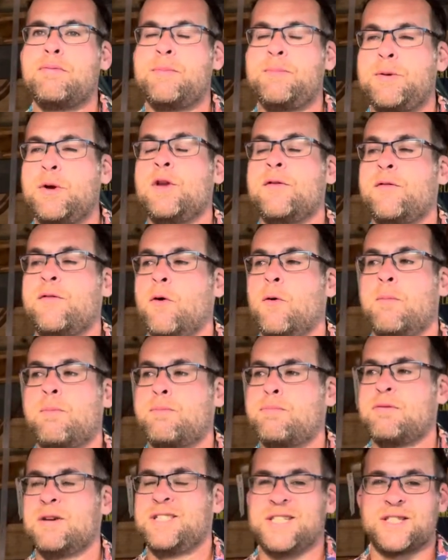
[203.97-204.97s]
beautiful
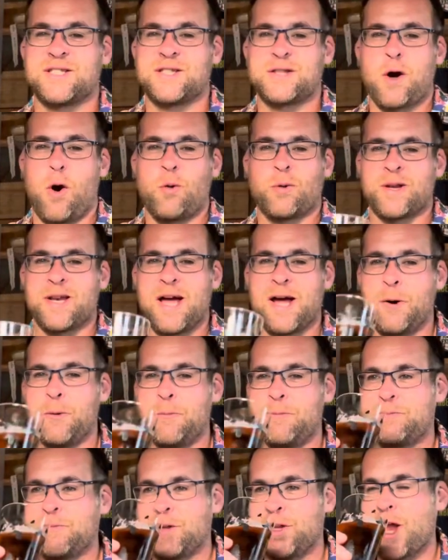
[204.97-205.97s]
British golden
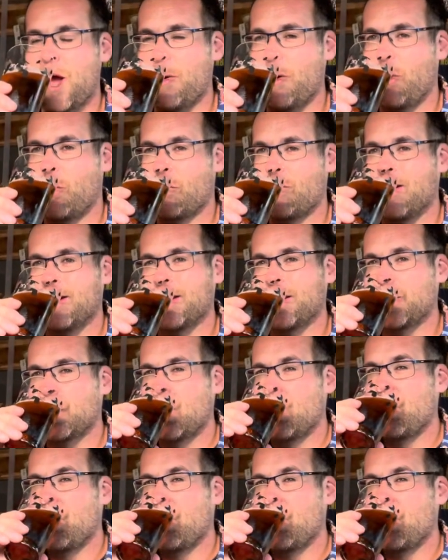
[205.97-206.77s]
ale. You know it already.